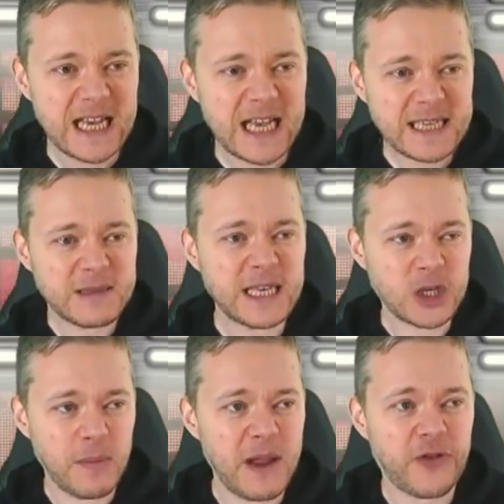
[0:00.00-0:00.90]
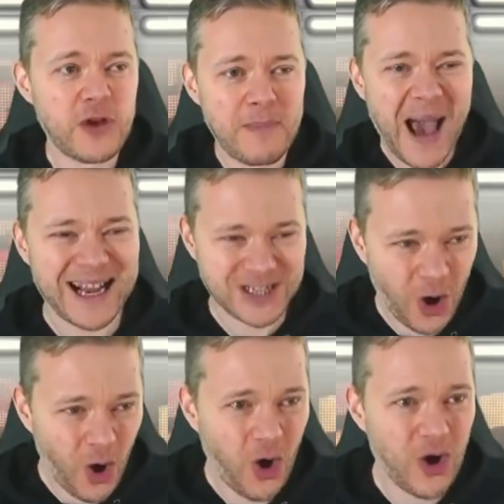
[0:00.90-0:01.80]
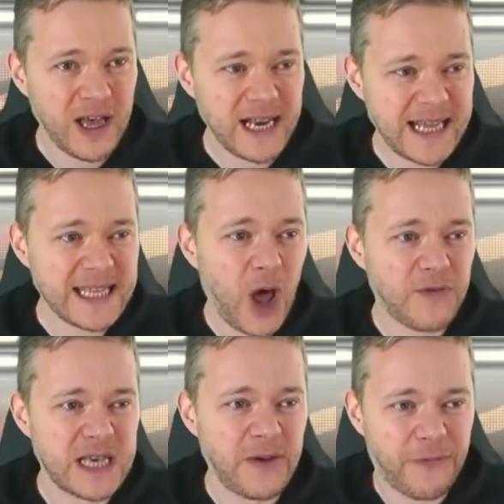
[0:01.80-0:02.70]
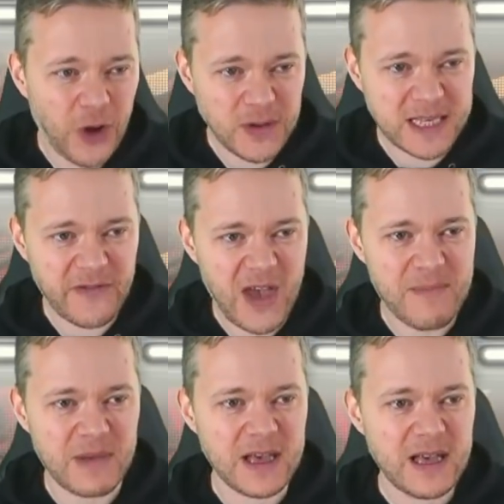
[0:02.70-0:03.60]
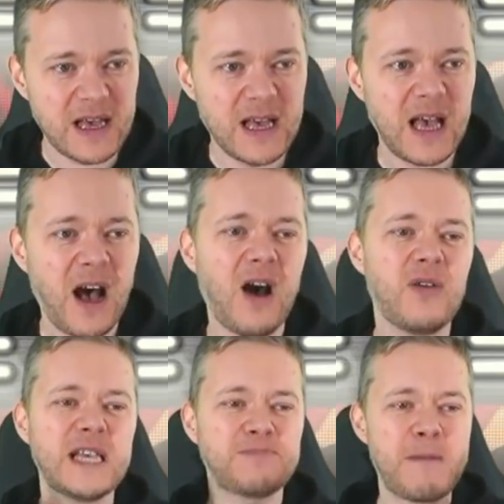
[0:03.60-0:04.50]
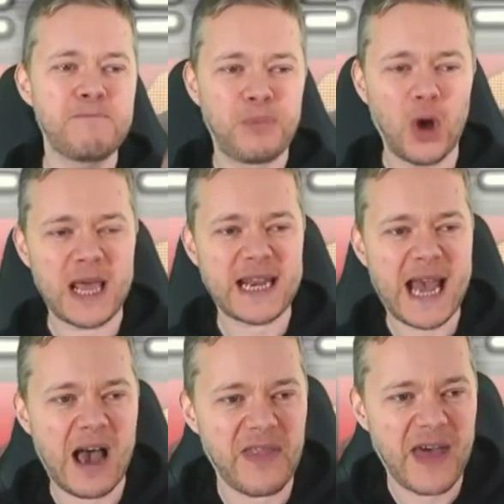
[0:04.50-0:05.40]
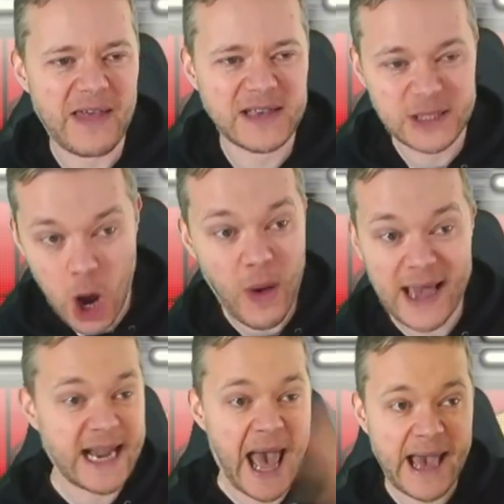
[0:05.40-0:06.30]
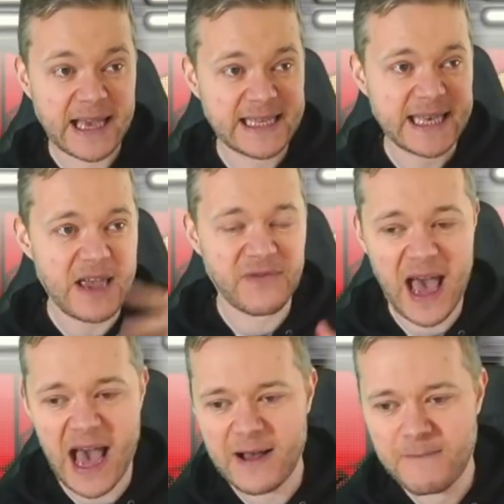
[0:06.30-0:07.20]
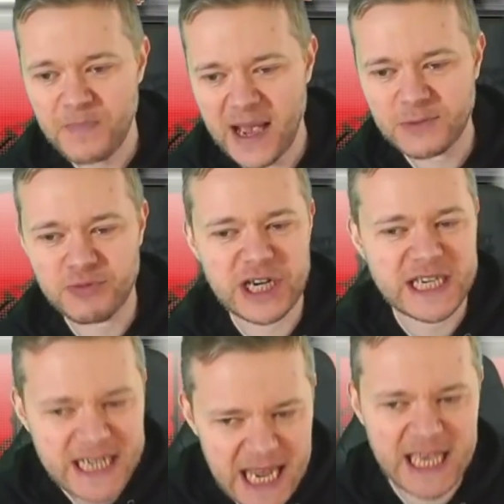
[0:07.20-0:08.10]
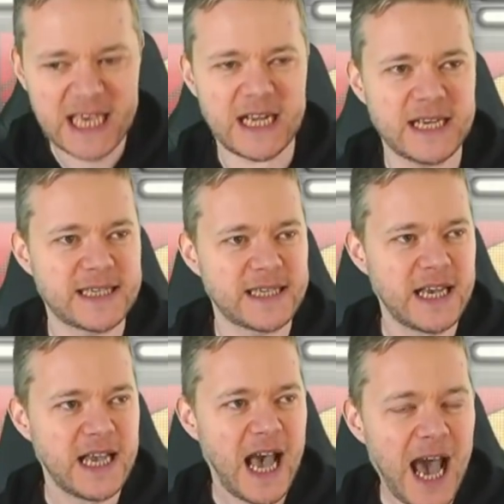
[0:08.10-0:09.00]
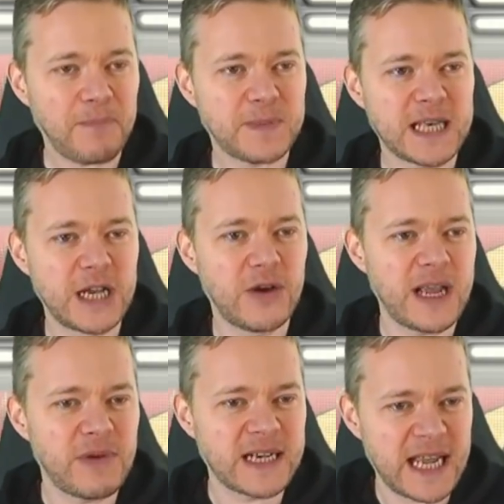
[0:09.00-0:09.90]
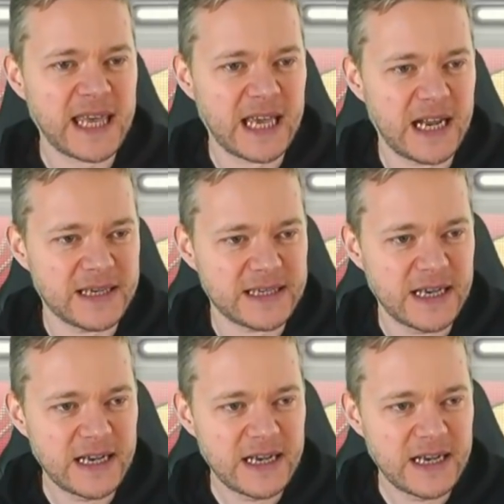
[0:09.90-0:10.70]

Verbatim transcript: He's, he's coming through the back door. Lindelof's in front of him. Oh, he's been bullied out of that. There's no way De Gea can save that. That's ridiculous. Absolutely ridiculous.